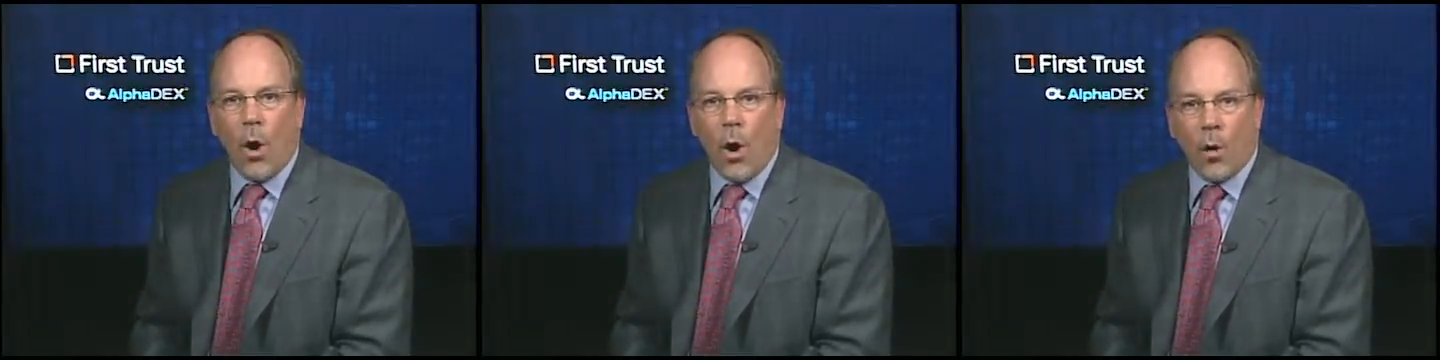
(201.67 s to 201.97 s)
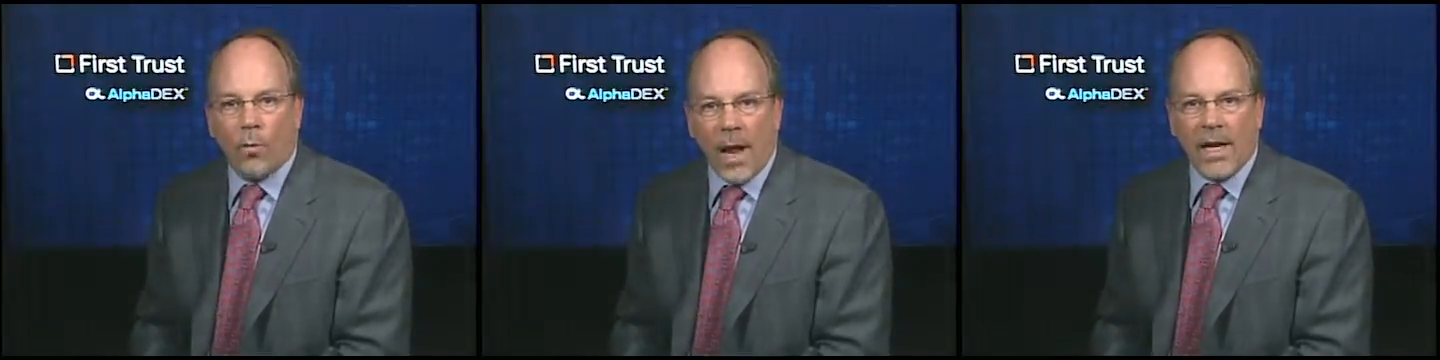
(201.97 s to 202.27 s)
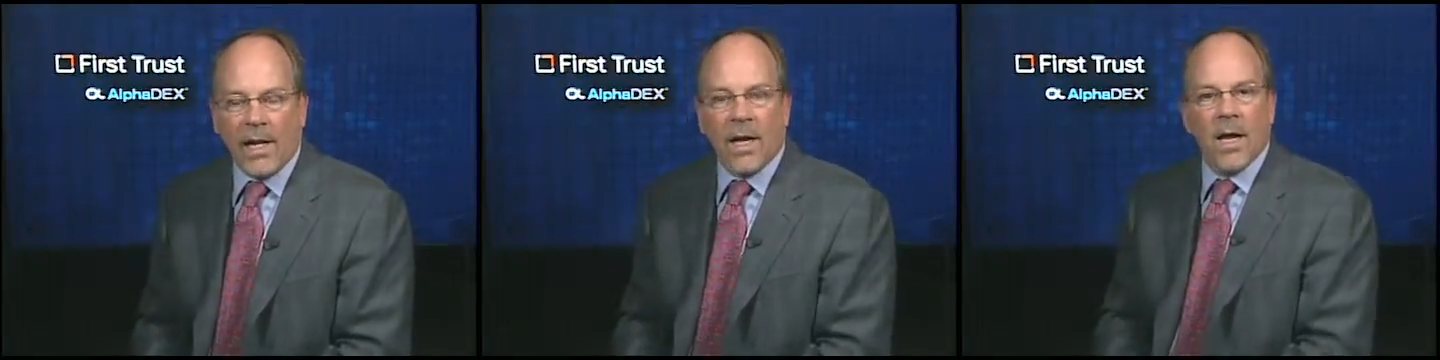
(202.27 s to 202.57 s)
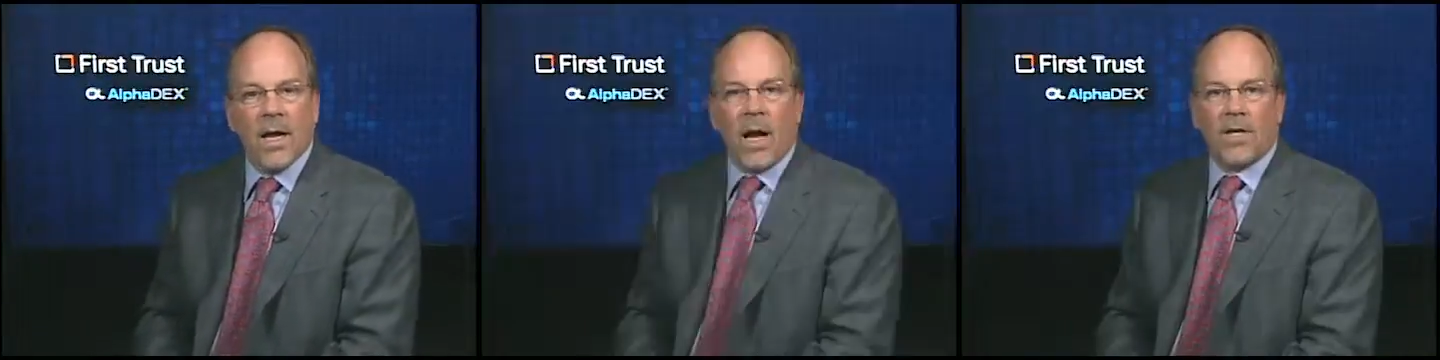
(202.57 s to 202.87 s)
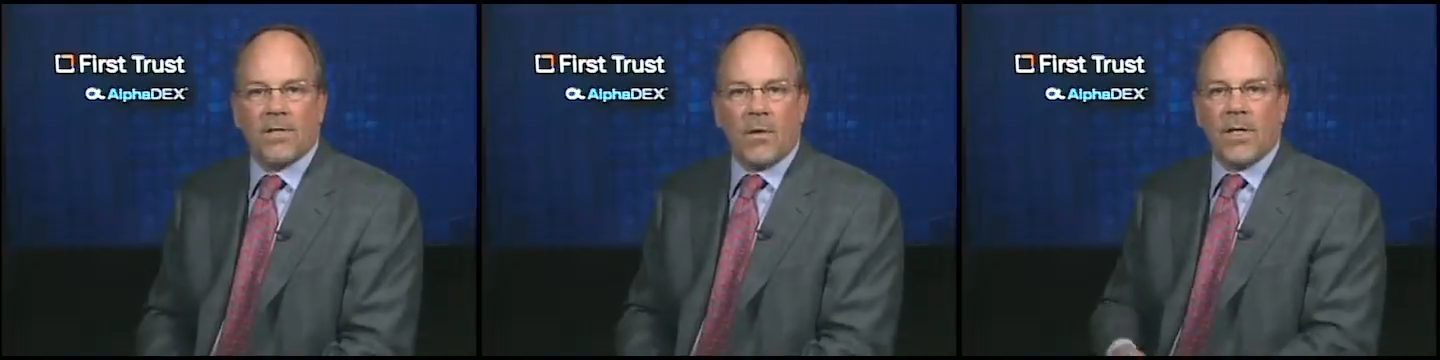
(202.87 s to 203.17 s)
already.
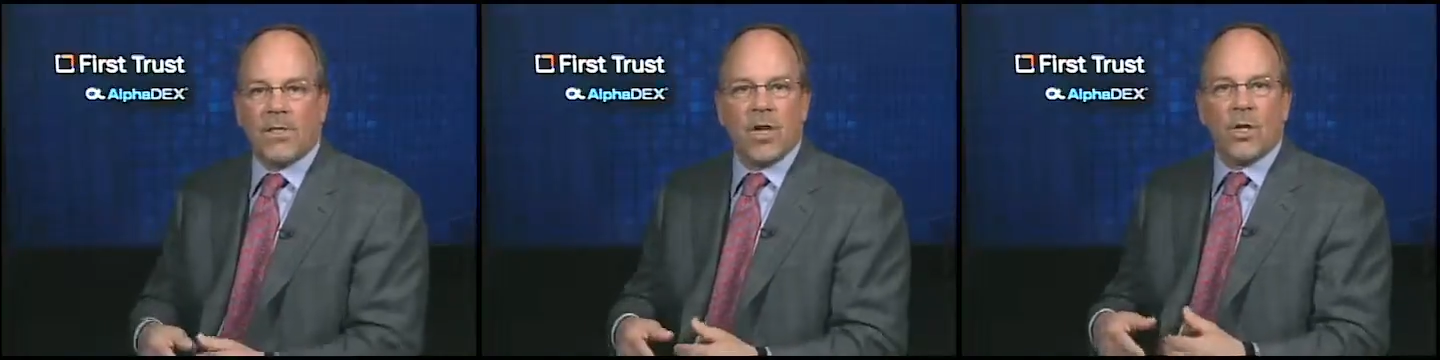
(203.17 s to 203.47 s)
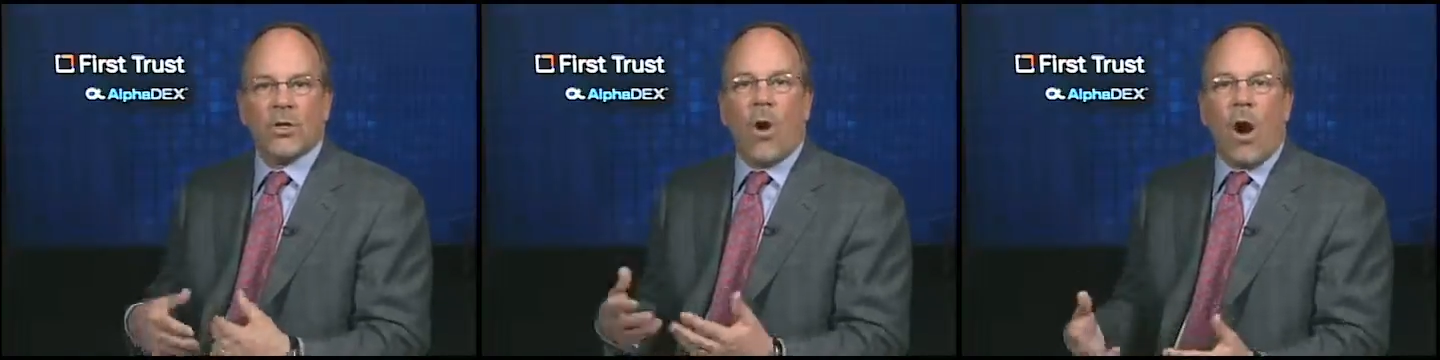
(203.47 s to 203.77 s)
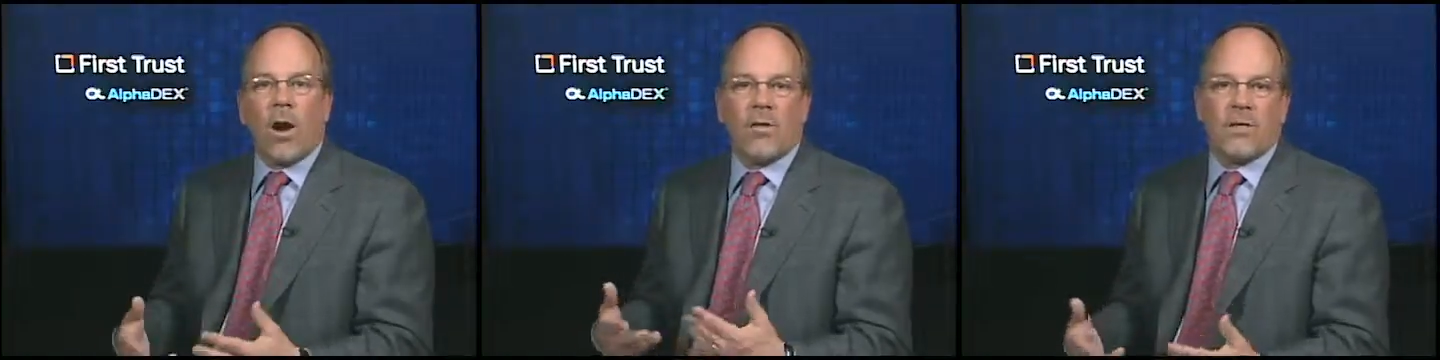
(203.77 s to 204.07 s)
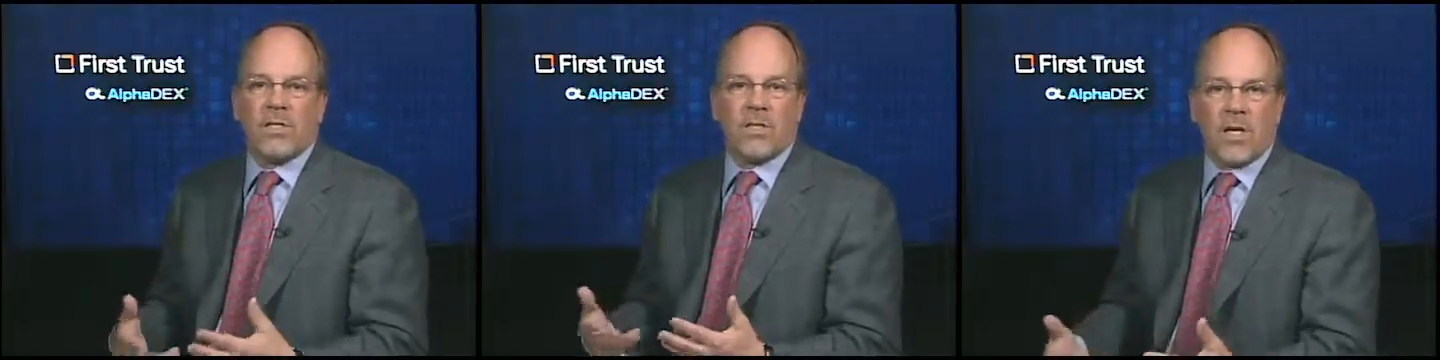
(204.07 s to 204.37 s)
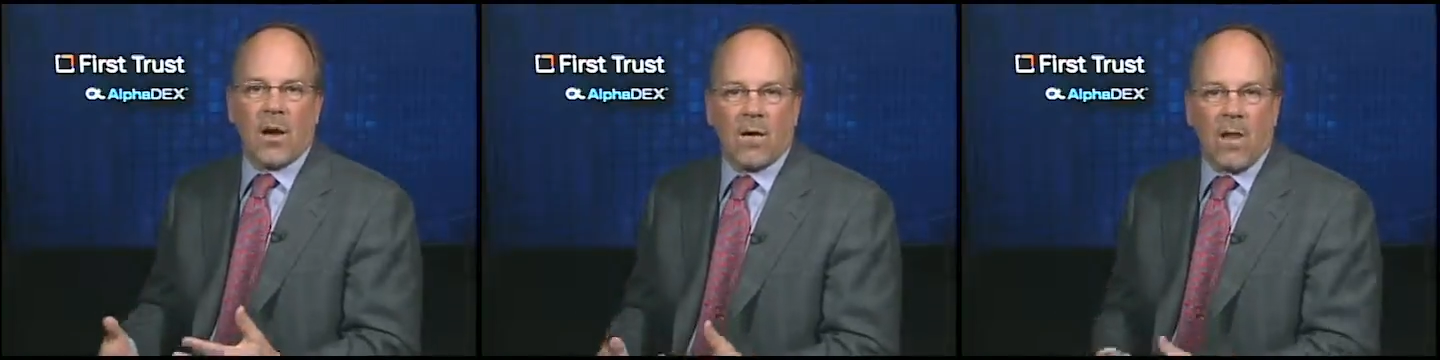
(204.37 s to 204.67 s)
So this talk of a
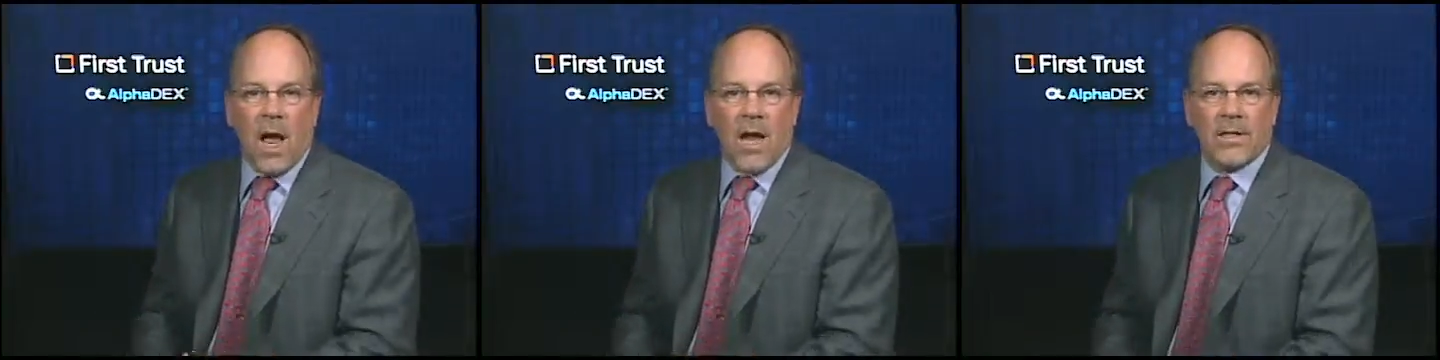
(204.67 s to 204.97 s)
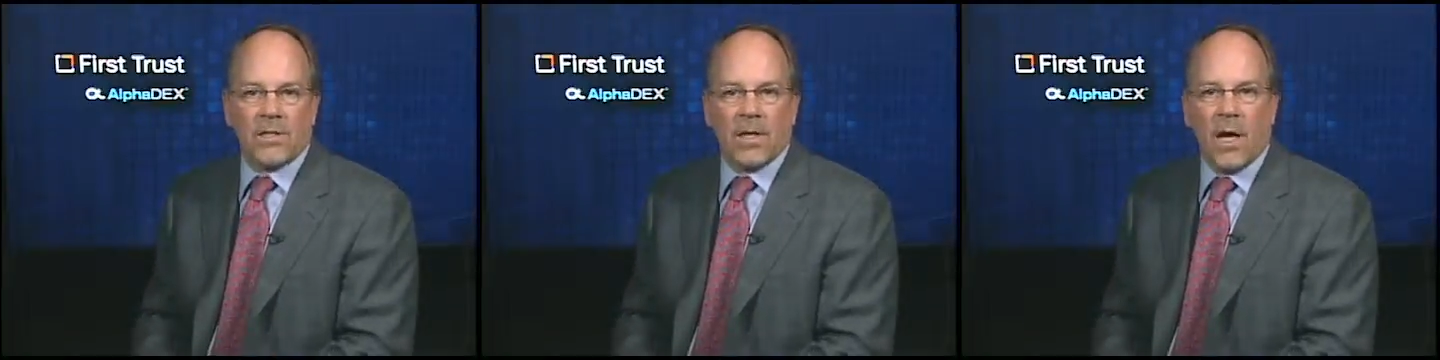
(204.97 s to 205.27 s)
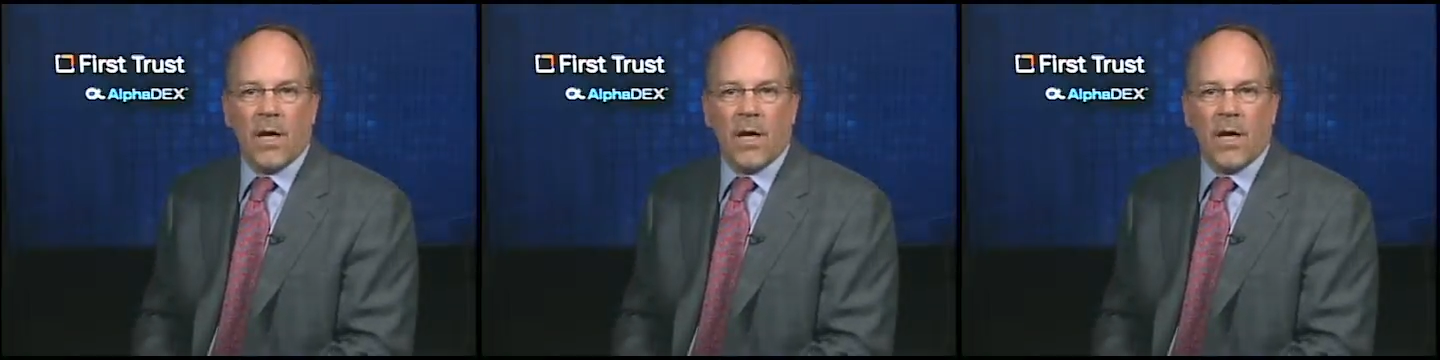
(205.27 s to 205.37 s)
sterilized